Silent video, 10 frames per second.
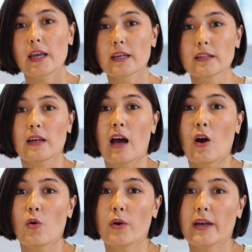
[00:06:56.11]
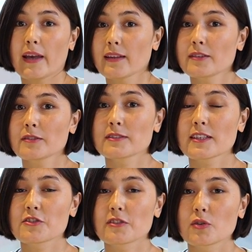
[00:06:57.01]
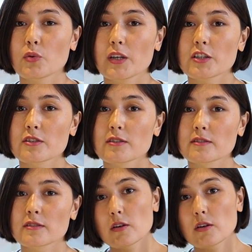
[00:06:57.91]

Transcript: and how I handled such situations.